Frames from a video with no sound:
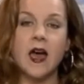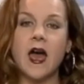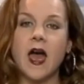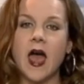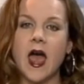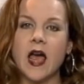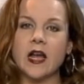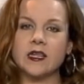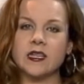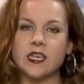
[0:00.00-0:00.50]

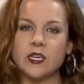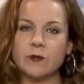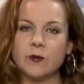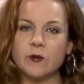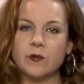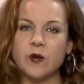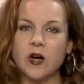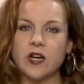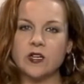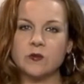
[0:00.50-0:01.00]
And keep
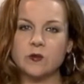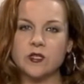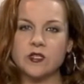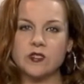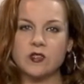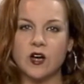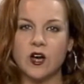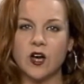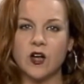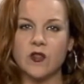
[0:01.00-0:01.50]
in mind, we
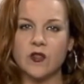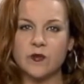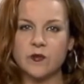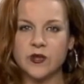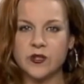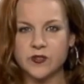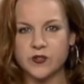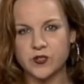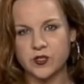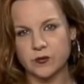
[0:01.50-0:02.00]
saw the
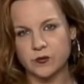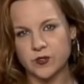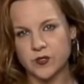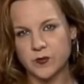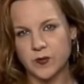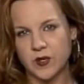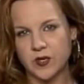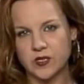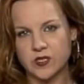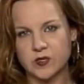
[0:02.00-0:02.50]
minister
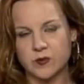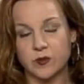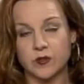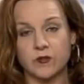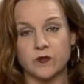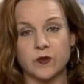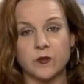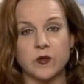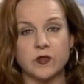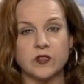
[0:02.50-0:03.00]
responsible
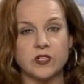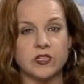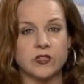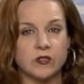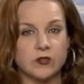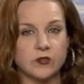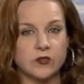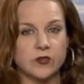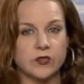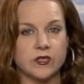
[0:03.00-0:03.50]
for
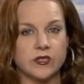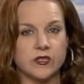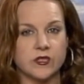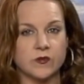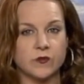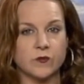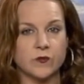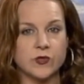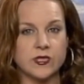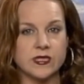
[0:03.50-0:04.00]

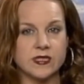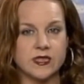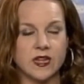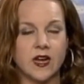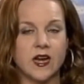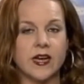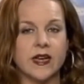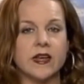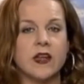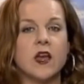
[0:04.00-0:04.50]
multiculturalism
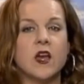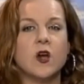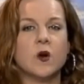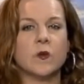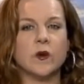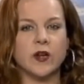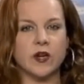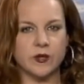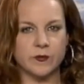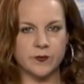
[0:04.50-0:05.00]
resign.
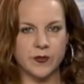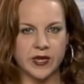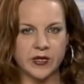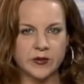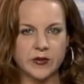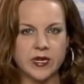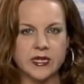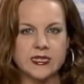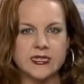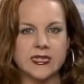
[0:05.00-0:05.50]
We got a
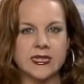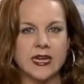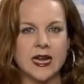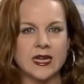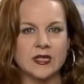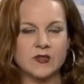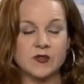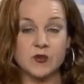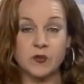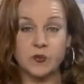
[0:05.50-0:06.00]
better idea as to